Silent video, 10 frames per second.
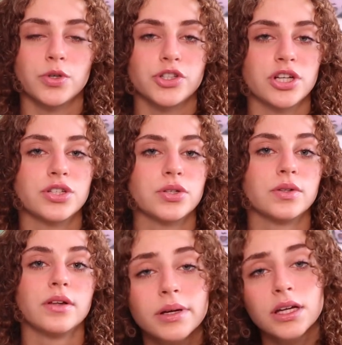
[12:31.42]

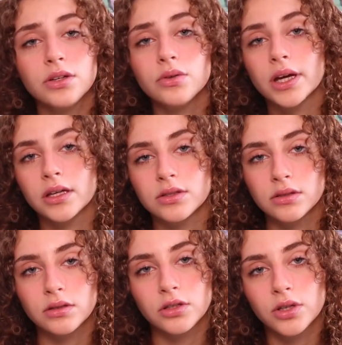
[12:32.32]
gentle, but you get
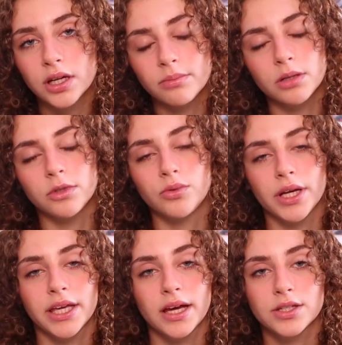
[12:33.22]
minimal
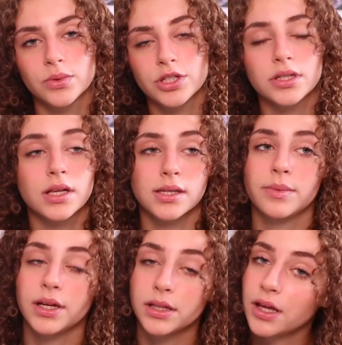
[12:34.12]
white cast, which is not
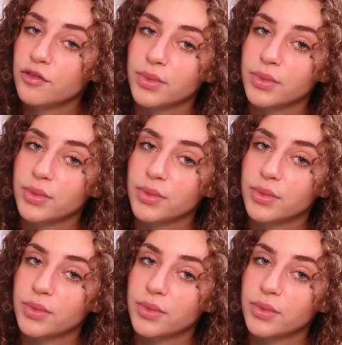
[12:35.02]
something I love,